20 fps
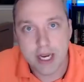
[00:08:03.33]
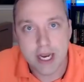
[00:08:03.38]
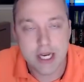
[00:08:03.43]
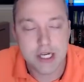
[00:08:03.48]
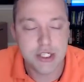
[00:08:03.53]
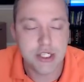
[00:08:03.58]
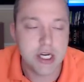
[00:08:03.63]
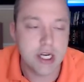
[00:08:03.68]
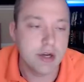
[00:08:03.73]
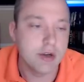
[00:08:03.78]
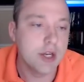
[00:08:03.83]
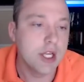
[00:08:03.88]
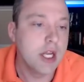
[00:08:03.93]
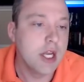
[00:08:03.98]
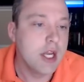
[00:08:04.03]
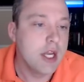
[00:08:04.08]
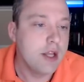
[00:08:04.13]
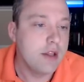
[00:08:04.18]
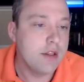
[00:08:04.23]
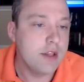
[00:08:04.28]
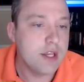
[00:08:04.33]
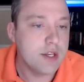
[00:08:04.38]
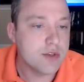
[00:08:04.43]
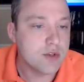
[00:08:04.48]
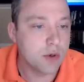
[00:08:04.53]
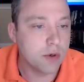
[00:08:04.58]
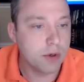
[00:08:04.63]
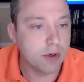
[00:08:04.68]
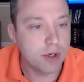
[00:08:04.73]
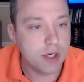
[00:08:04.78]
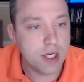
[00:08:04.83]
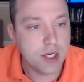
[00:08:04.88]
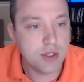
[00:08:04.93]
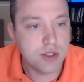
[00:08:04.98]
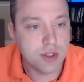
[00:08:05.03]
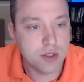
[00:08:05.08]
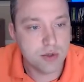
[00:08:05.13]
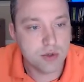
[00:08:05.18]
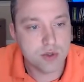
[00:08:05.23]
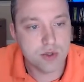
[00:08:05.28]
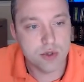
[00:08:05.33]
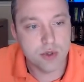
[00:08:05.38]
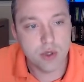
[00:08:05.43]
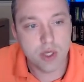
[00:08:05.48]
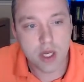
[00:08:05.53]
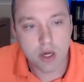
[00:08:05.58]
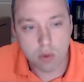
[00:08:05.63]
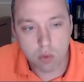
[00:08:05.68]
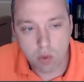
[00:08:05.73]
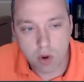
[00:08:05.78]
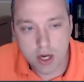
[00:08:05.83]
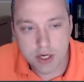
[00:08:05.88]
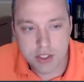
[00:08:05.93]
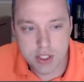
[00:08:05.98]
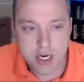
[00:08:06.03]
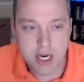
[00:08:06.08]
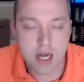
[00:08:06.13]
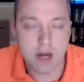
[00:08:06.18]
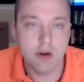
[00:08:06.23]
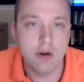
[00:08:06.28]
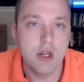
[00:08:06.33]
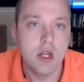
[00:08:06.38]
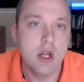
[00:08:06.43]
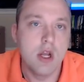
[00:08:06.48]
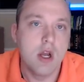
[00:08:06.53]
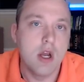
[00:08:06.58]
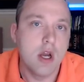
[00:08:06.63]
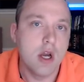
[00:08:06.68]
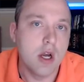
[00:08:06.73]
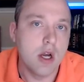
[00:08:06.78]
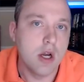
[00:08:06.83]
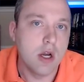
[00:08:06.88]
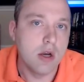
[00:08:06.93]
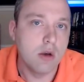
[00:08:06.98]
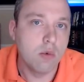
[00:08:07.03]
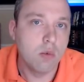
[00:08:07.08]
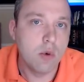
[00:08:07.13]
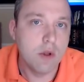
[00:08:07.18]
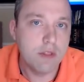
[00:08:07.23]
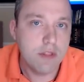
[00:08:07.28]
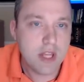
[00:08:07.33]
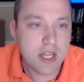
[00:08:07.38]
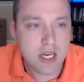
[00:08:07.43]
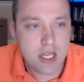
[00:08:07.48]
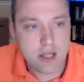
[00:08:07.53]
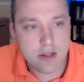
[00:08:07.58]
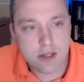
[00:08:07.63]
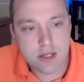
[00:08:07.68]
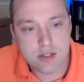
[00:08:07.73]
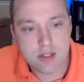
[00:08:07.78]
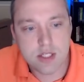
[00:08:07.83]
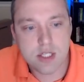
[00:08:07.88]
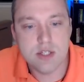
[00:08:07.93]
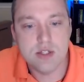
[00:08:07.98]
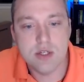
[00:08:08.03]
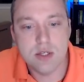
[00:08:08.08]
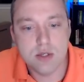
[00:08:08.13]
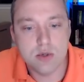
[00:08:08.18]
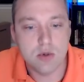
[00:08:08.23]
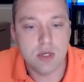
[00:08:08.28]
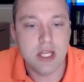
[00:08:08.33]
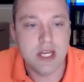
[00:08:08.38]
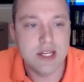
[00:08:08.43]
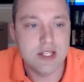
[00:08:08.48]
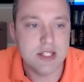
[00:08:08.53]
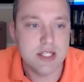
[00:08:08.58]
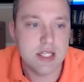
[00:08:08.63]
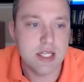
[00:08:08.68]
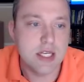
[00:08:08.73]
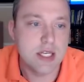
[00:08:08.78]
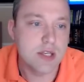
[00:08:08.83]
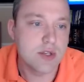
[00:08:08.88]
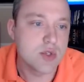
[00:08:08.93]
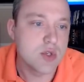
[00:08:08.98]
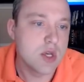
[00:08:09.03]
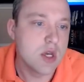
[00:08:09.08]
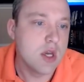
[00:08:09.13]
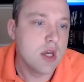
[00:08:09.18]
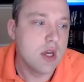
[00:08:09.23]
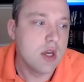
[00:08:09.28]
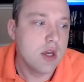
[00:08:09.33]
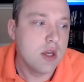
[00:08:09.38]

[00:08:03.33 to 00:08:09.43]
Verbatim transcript: your cash out. These are issues, so you got to watch out uh, with any of these decentralized things.